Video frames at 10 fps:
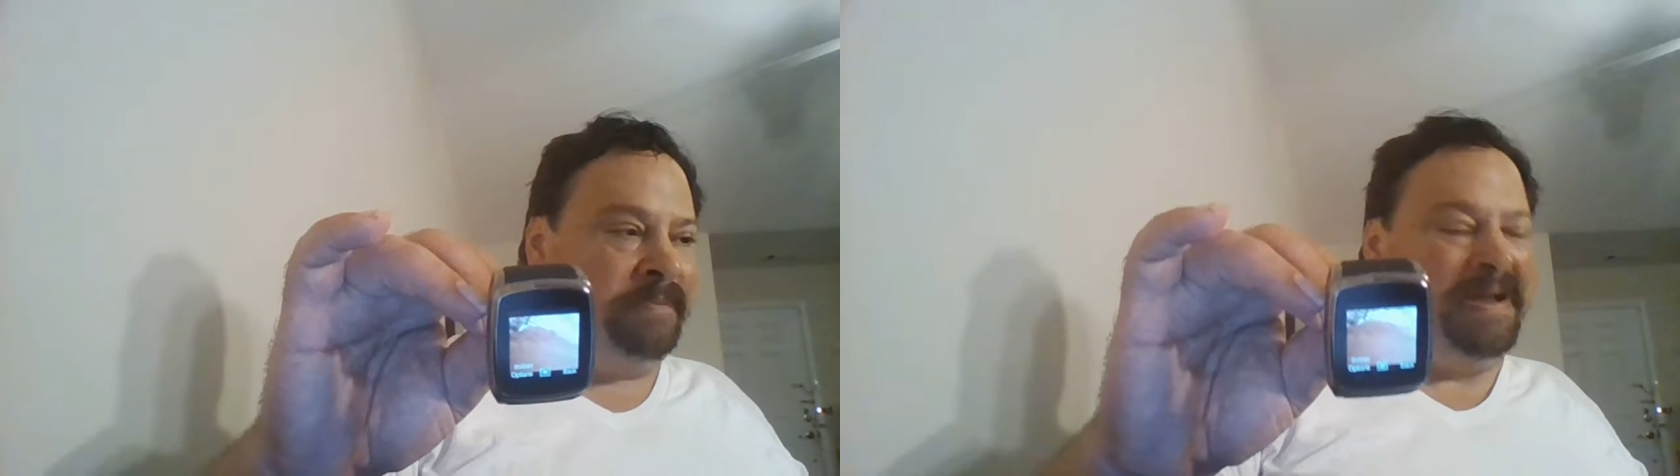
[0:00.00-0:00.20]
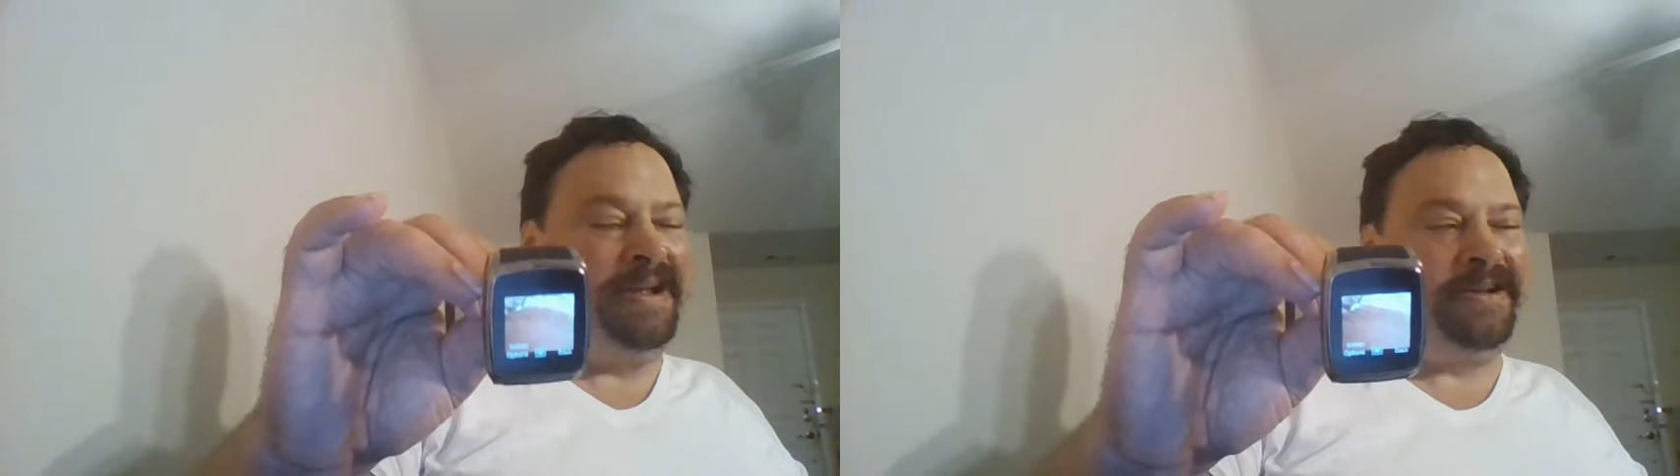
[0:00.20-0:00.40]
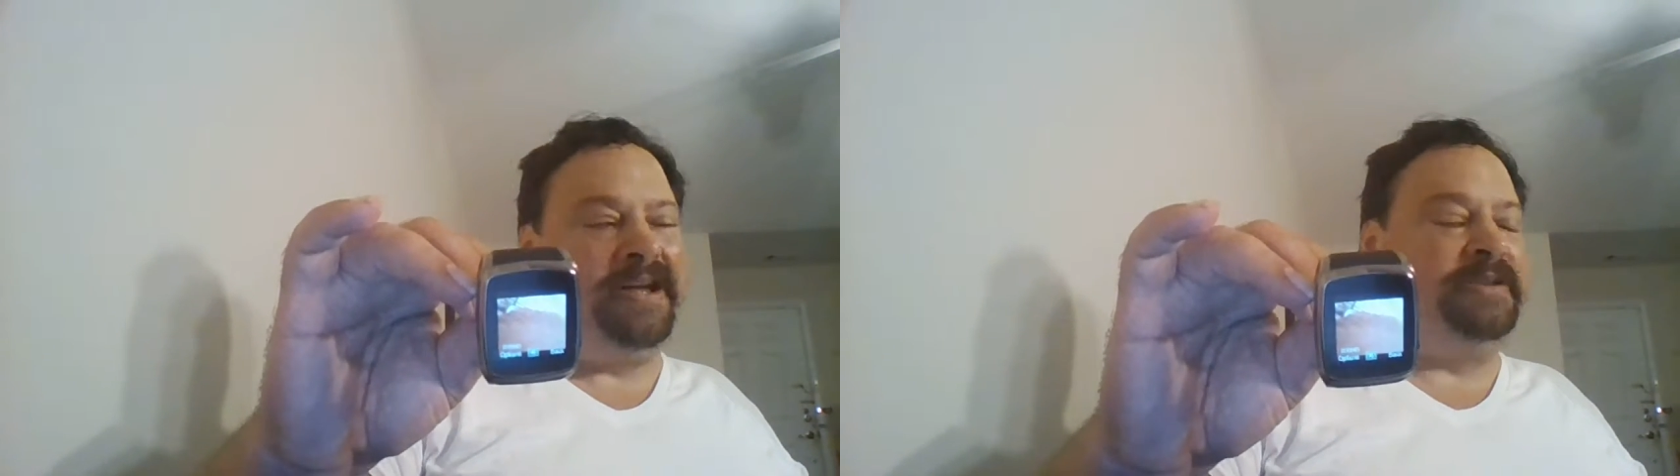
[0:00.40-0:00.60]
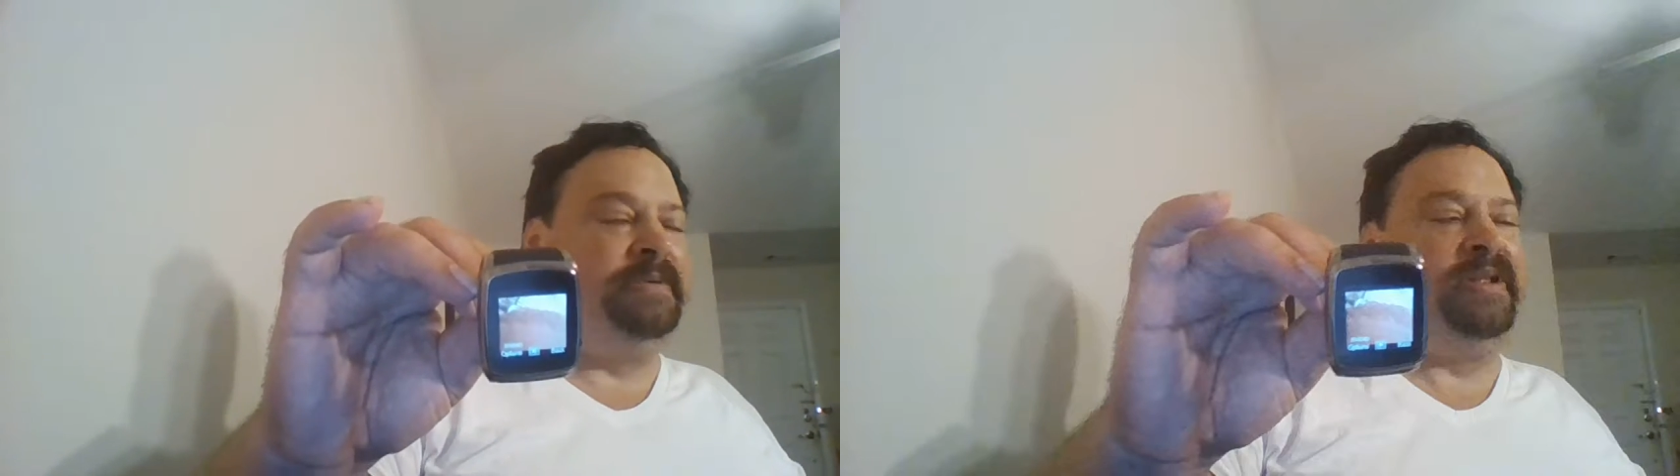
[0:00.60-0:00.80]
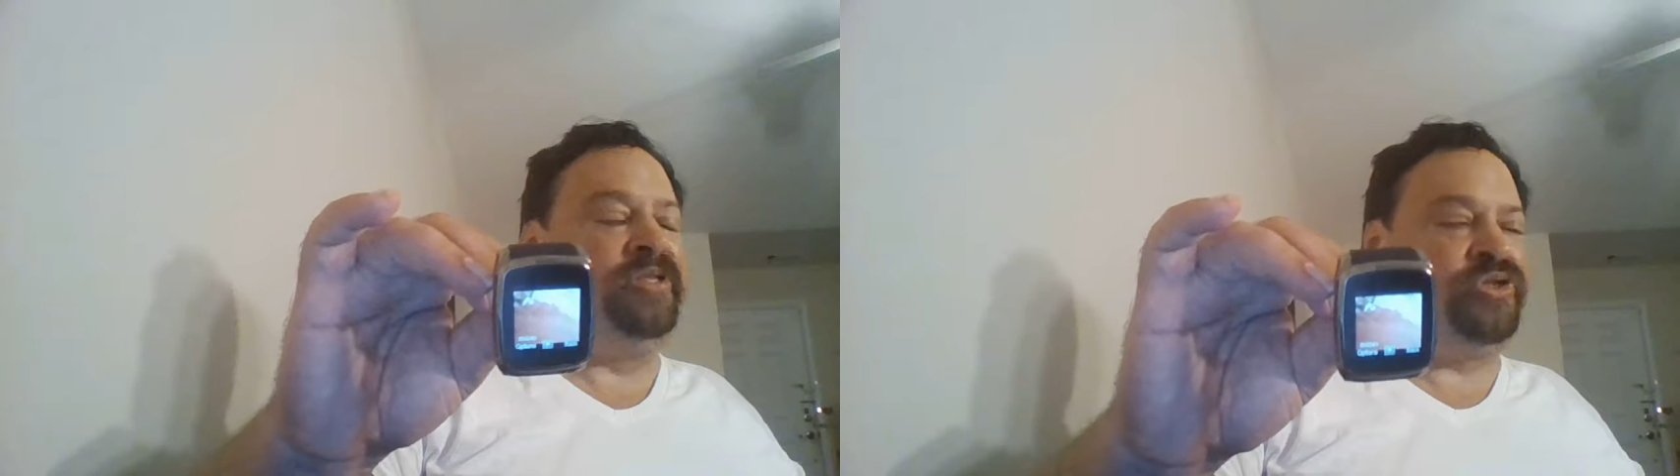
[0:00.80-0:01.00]
Might cost
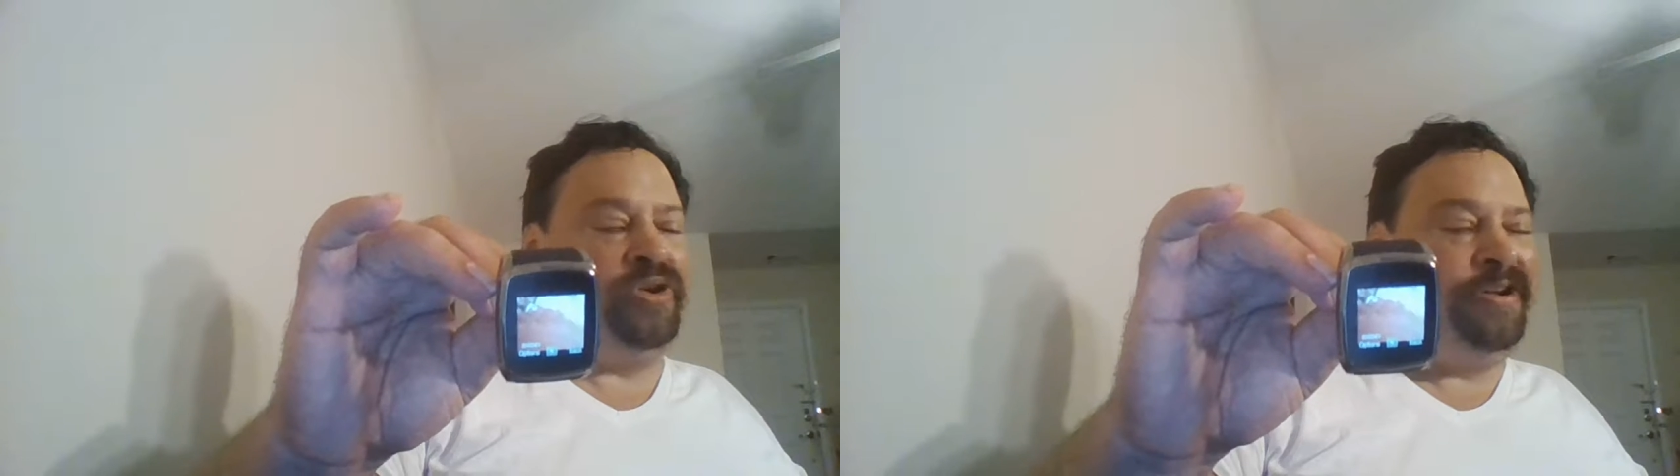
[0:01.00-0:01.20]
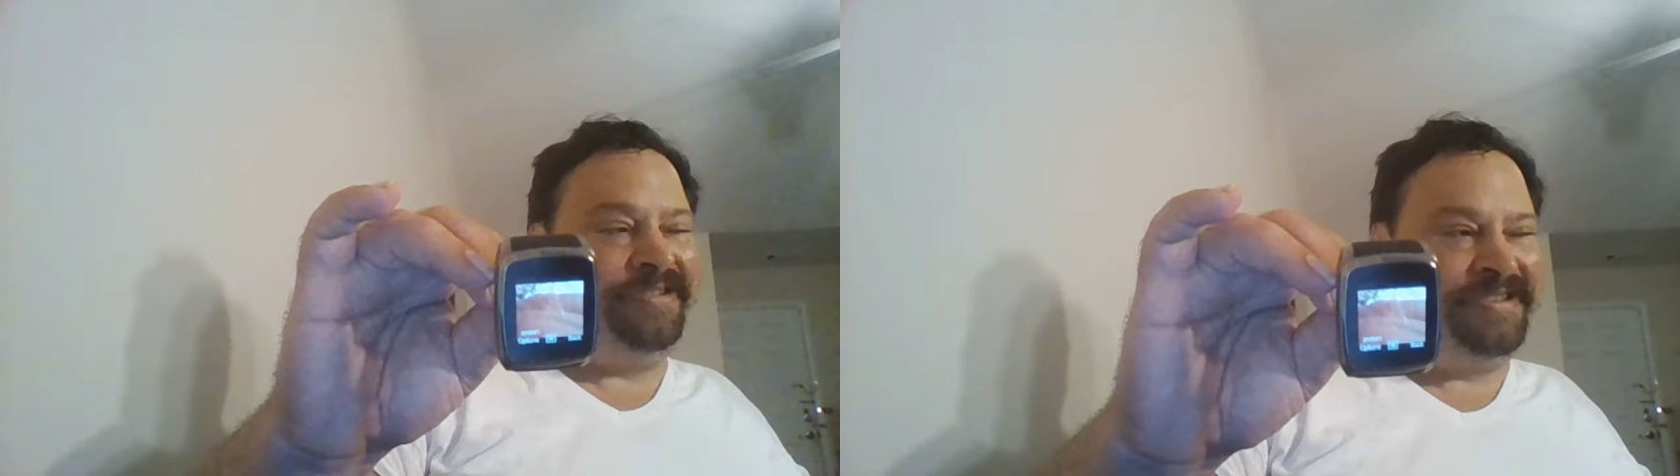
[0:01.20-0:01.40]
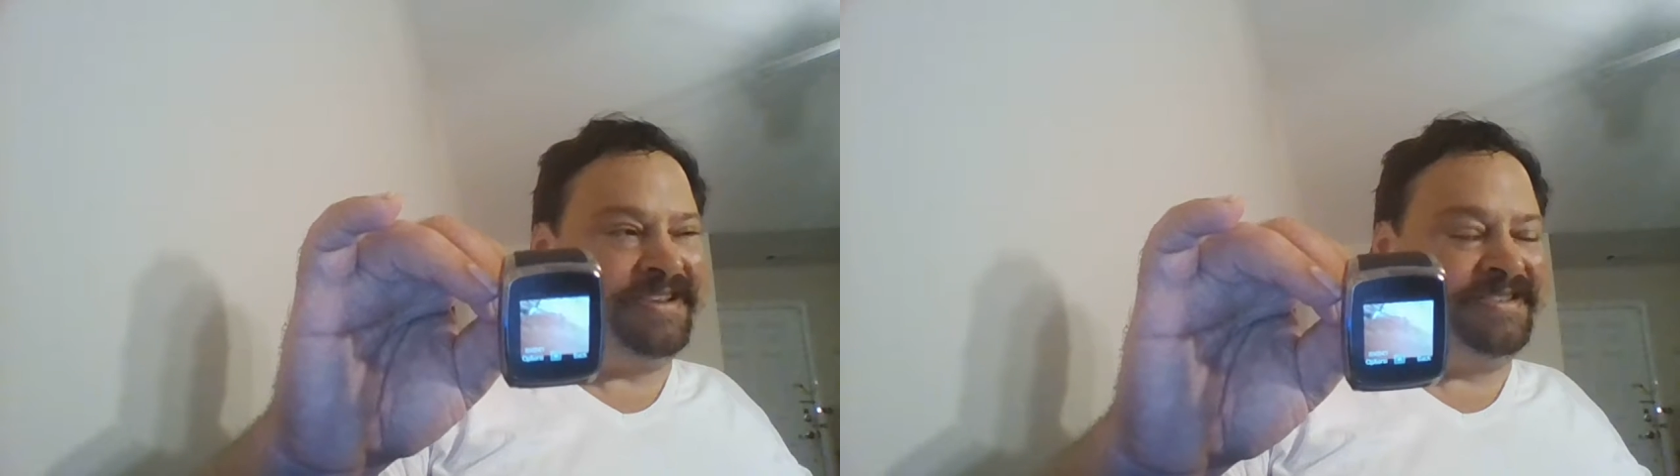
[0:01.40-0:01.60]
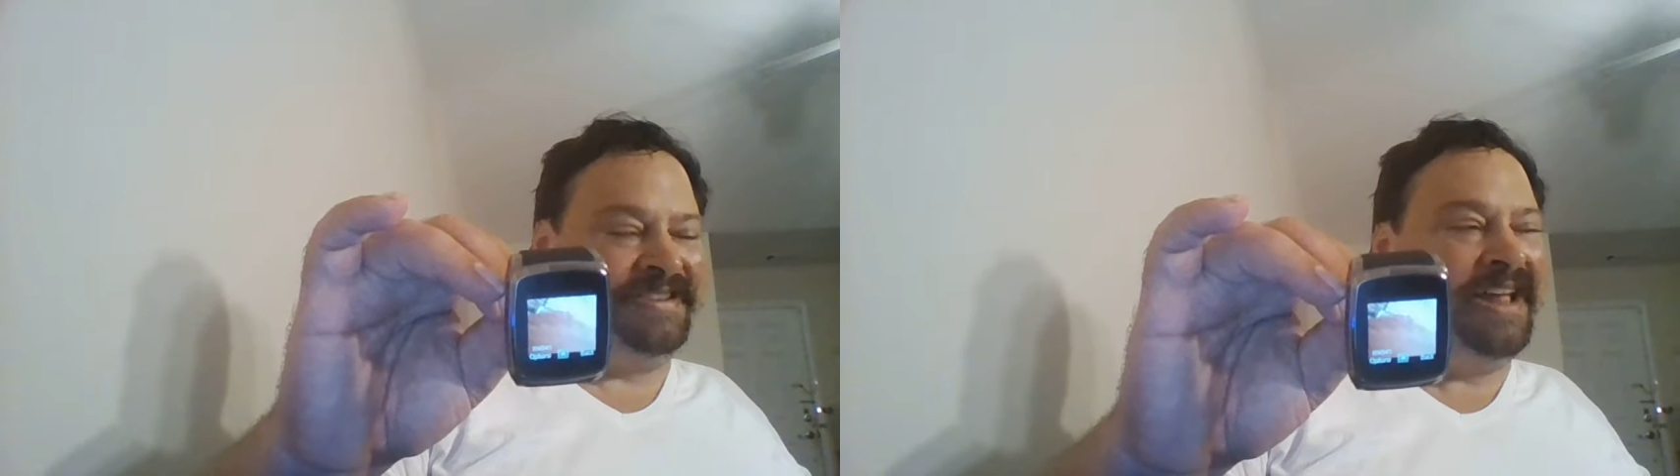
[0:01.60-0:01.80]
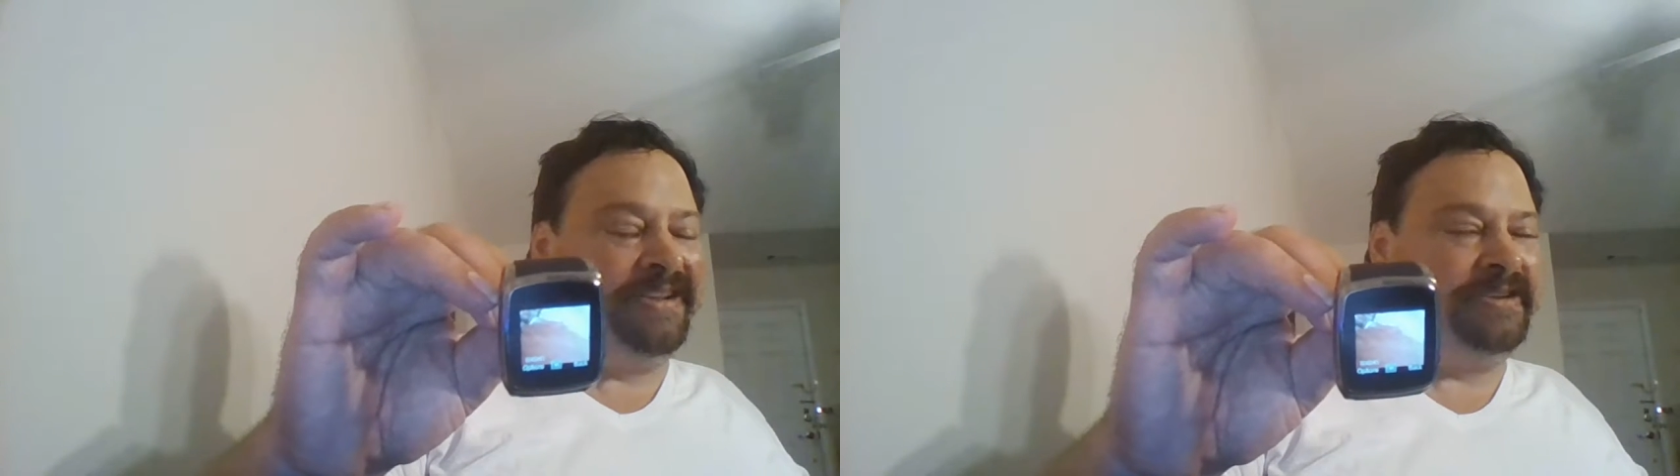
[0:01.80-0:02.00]
me $3 or
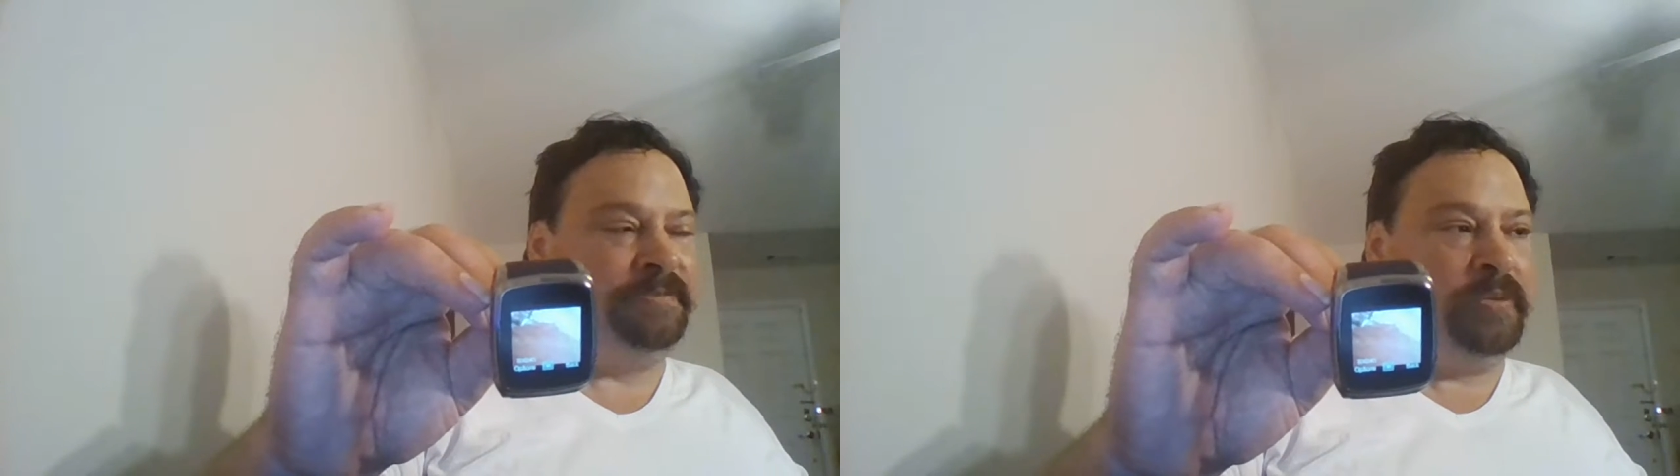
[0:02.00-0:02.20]
$6,